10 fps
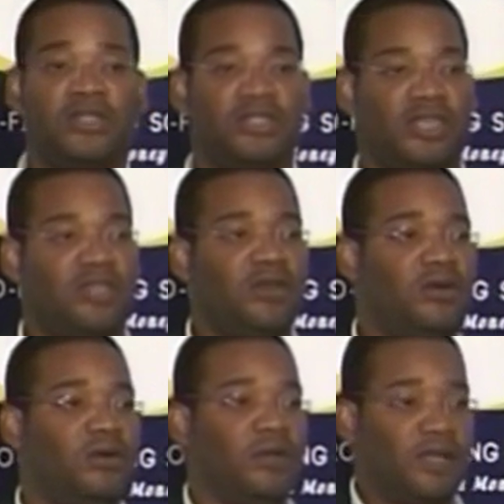So you
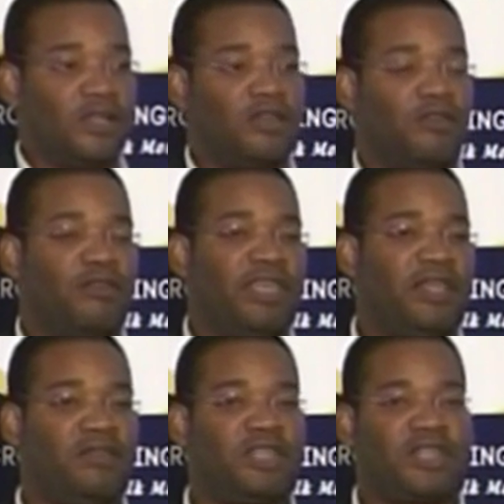know the
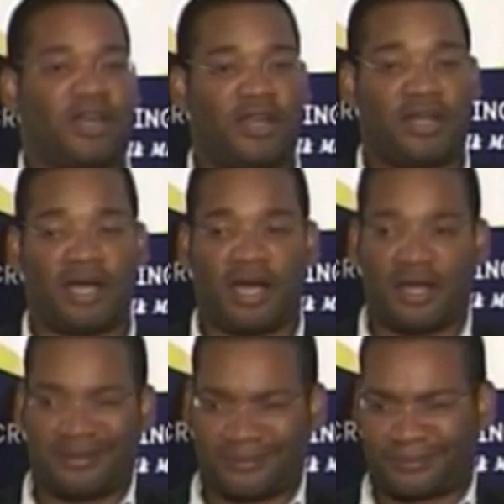real return
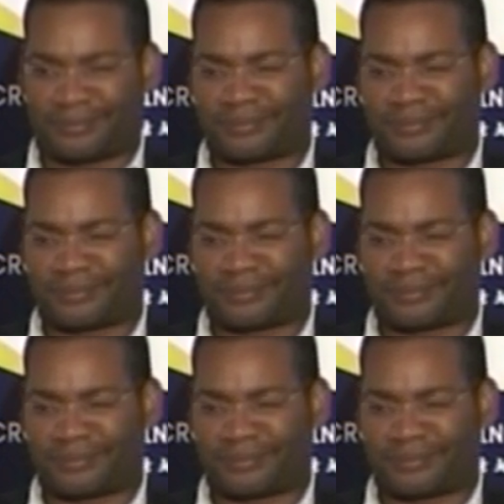on